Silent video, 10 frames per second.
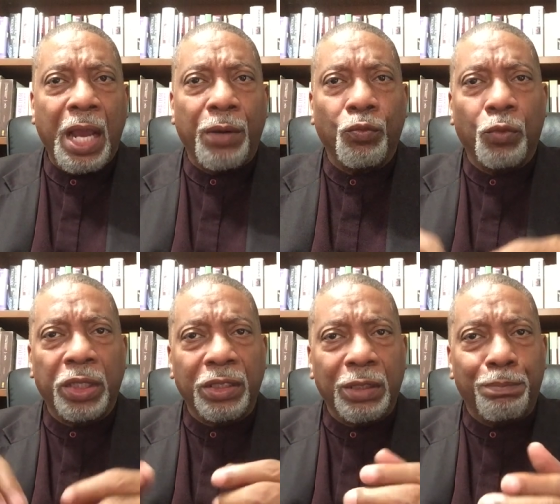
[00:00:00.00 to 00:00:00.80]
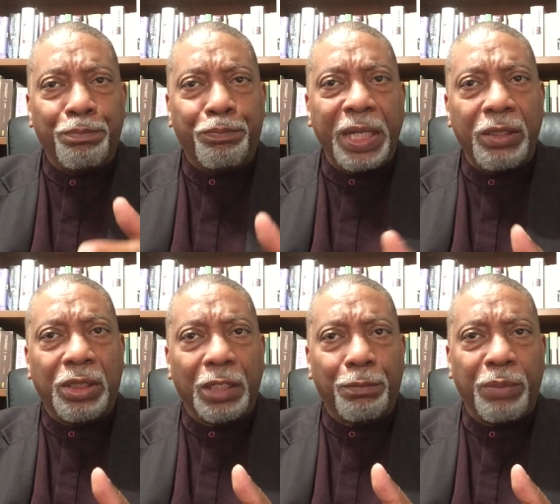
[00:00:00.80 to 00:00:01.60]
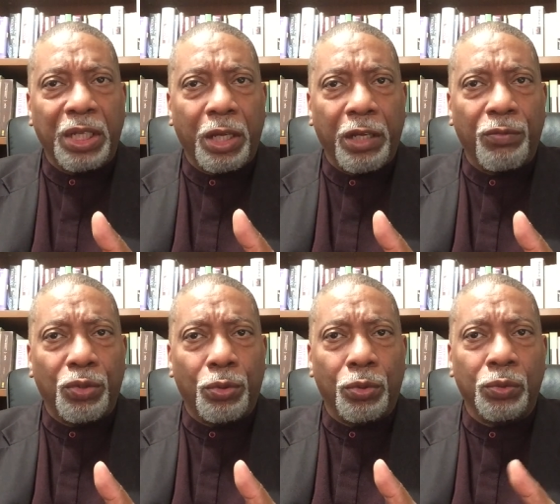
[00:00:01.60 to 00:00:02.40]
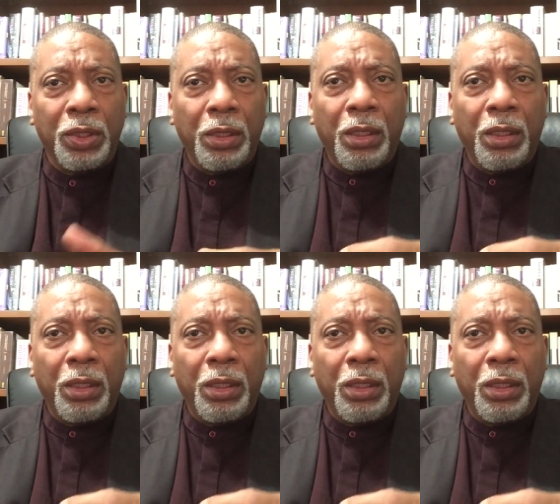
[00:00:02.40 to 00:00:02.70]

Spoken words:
And one of the basic behavioral